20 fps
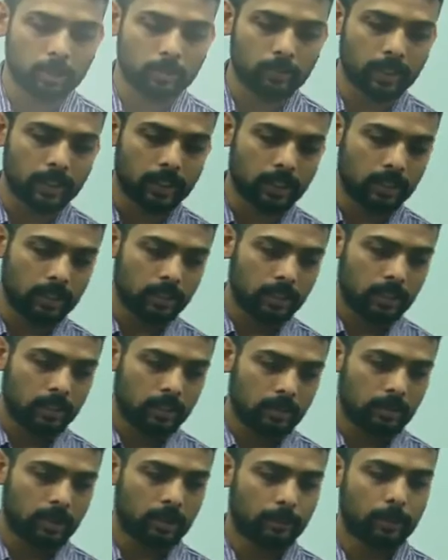over here,
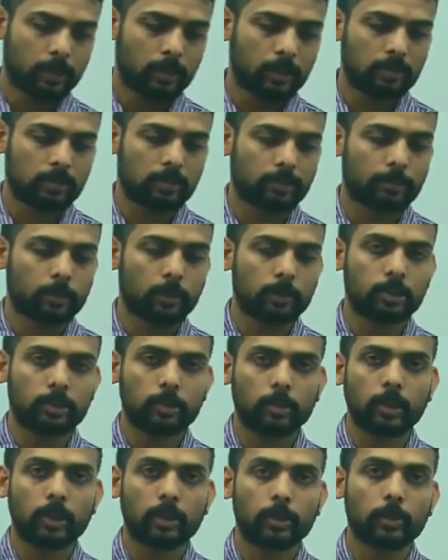okay, because of course
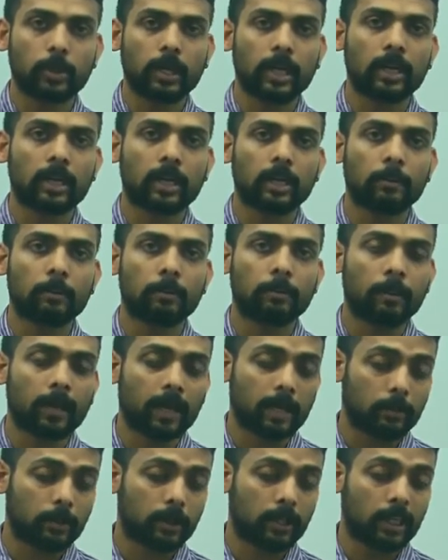you, you can come
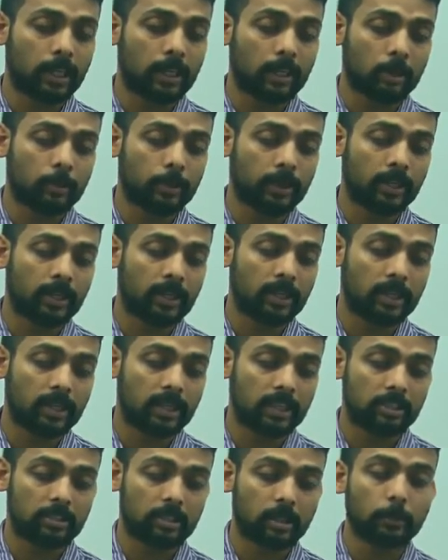back with the argument that yes,